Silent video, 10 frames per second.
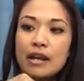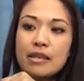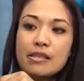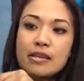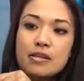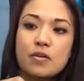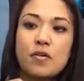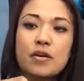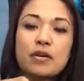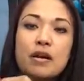and then
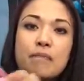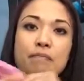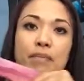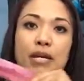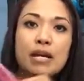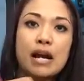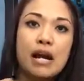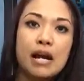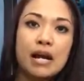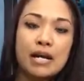going
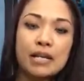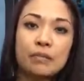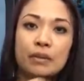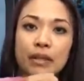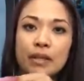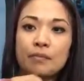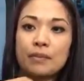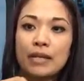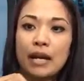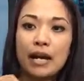behind, pulling it
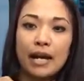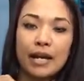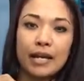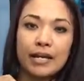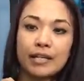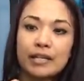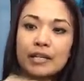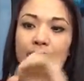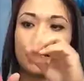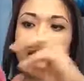behind
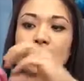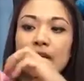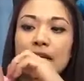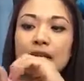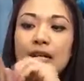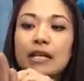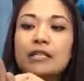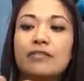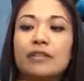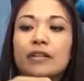the
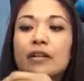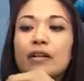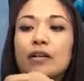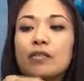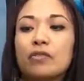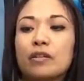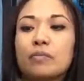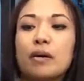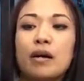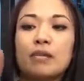index finger over the
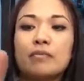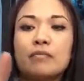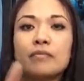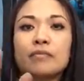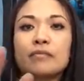palm